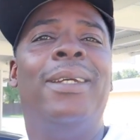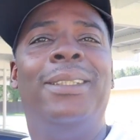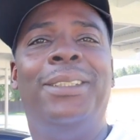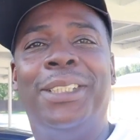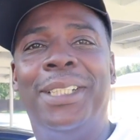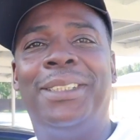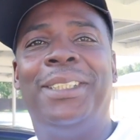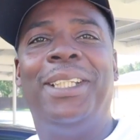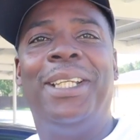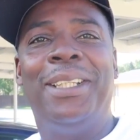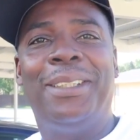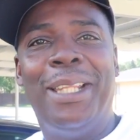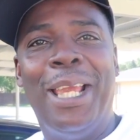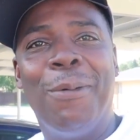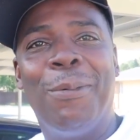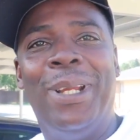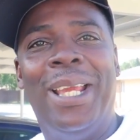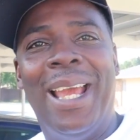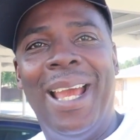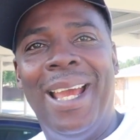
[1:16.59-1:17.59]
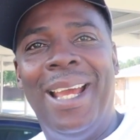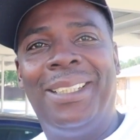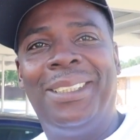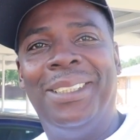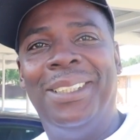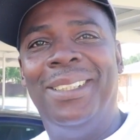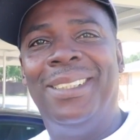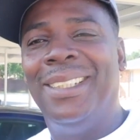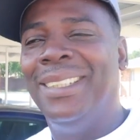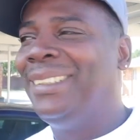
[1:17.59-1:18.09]
Just to get their
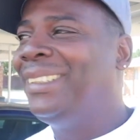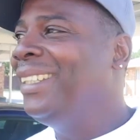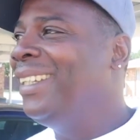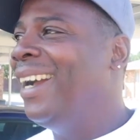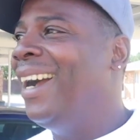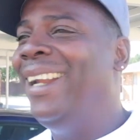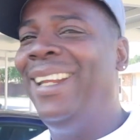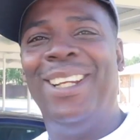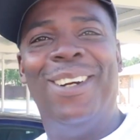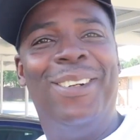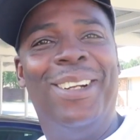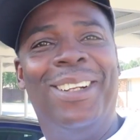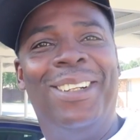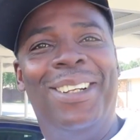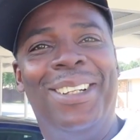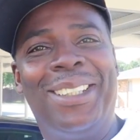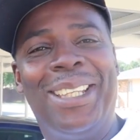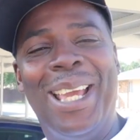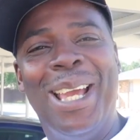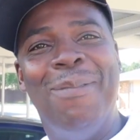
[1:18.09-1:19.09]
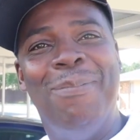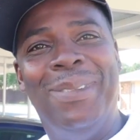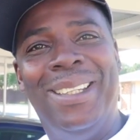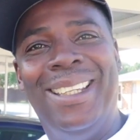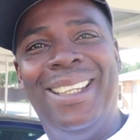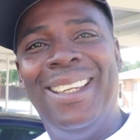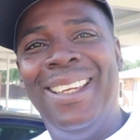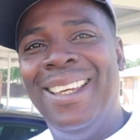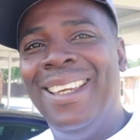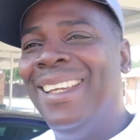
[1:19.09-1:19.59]
reaction, to see how they're gonna look at
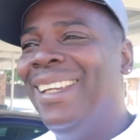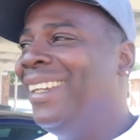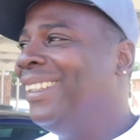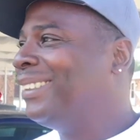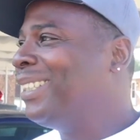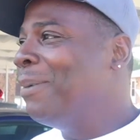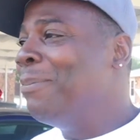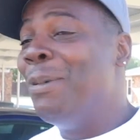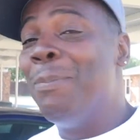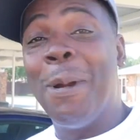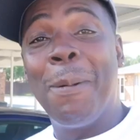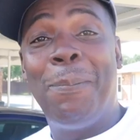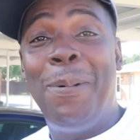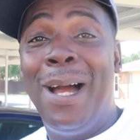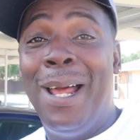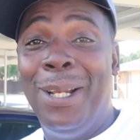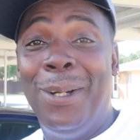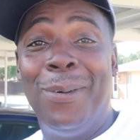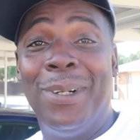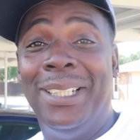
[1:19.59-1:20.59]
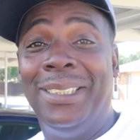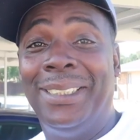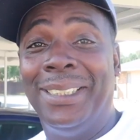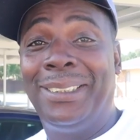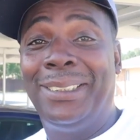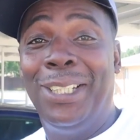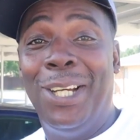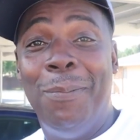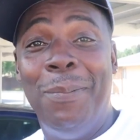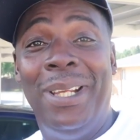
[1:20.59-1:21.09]
me. And some of them are probably gonna
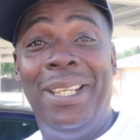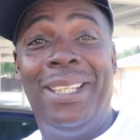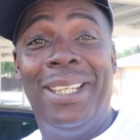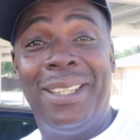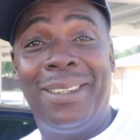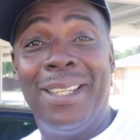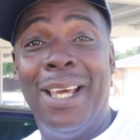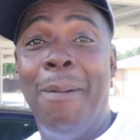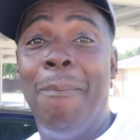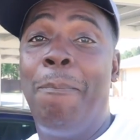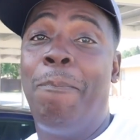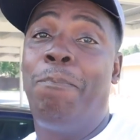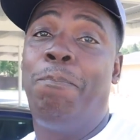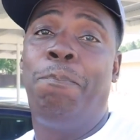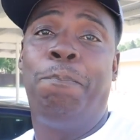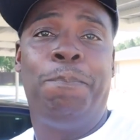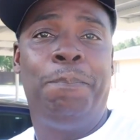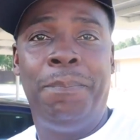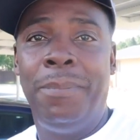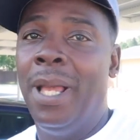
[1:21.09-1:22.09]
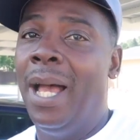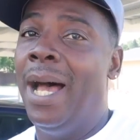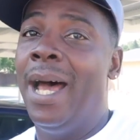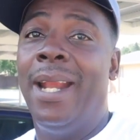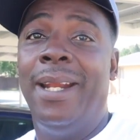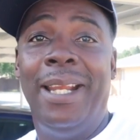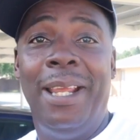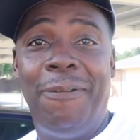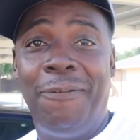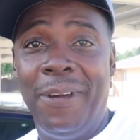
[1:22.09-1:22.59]
just tell me to get that
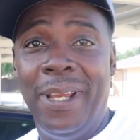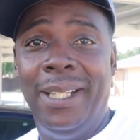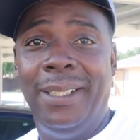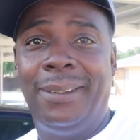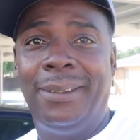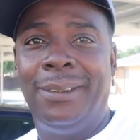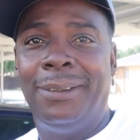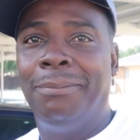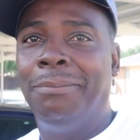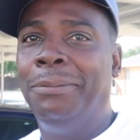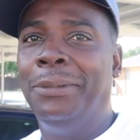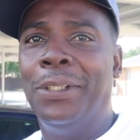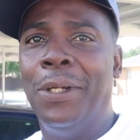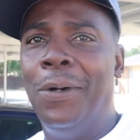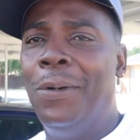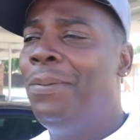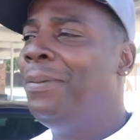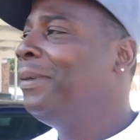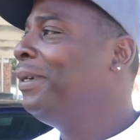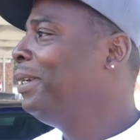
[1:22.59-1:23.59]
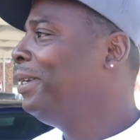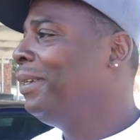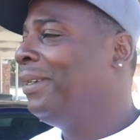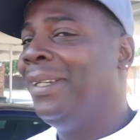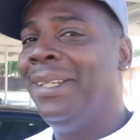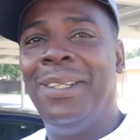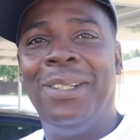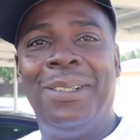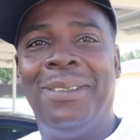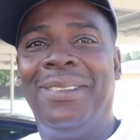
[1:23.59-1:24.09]
out of their face. So,
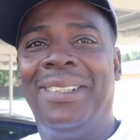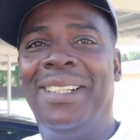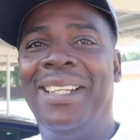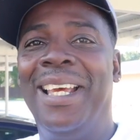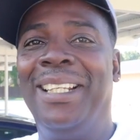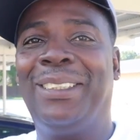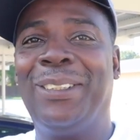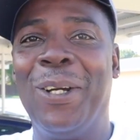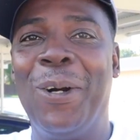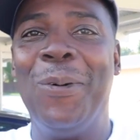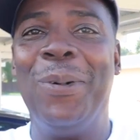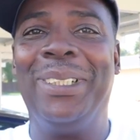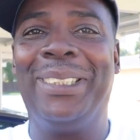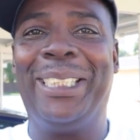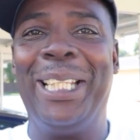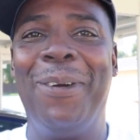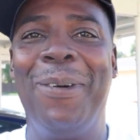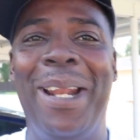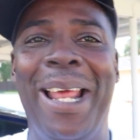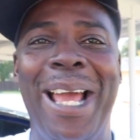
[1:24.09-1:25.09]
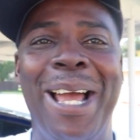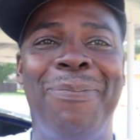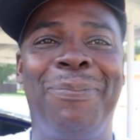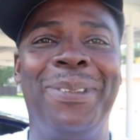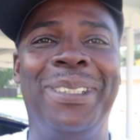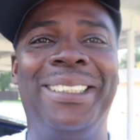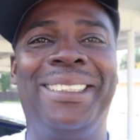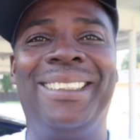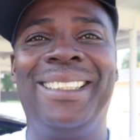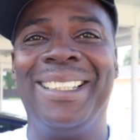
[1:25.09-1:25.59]
let's go and see what
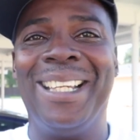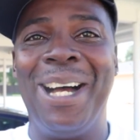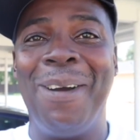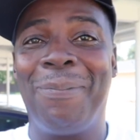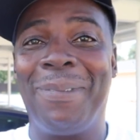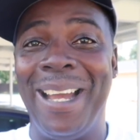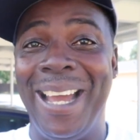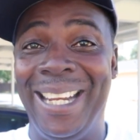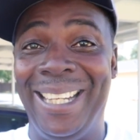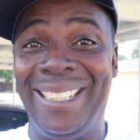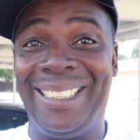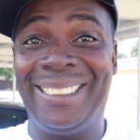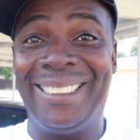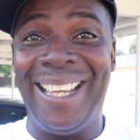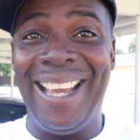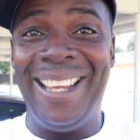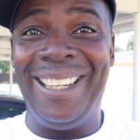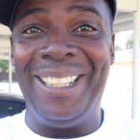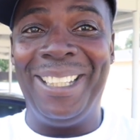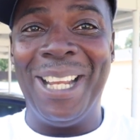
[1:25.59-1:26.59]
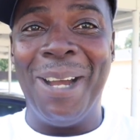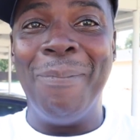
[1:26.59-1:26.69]
happens. I'm kinda excited.